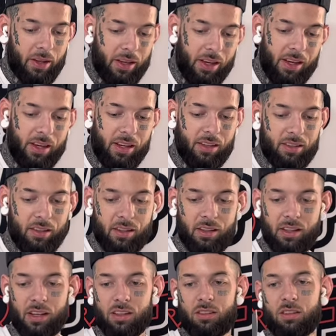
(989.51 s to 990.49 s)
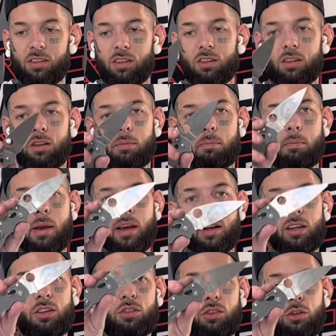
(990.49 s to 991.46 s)
is this
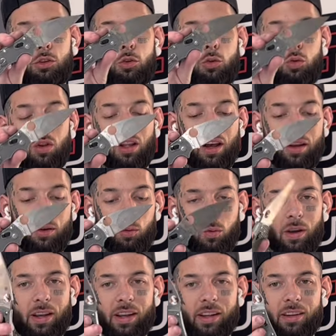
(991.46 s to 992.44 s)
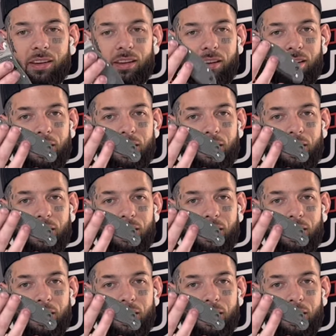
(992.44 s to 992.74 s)
Manix 2 Lightweight.